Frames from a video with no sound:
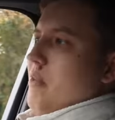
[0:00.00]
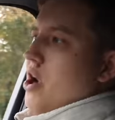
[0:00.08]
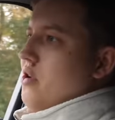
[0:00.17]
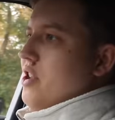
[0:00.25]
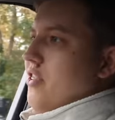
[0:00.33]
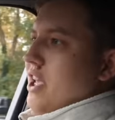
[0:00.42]

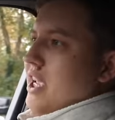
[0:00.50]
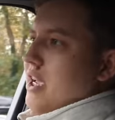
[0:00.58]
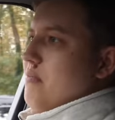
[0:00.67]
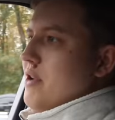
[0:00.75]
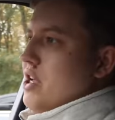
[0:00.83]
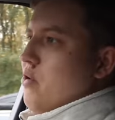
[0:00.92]
mode the thing
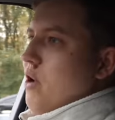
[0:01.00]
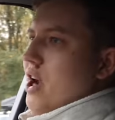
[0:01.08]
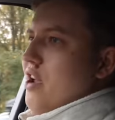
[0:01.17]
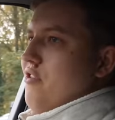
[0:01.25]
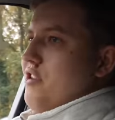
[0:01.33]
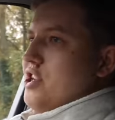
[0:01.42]
can be
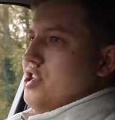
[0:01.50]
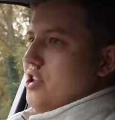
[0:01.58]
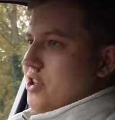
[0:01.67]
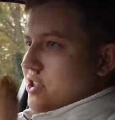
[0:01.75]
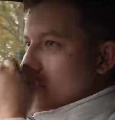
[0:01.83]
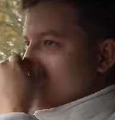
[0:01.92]
quite
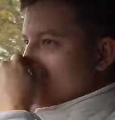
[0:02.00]
efficient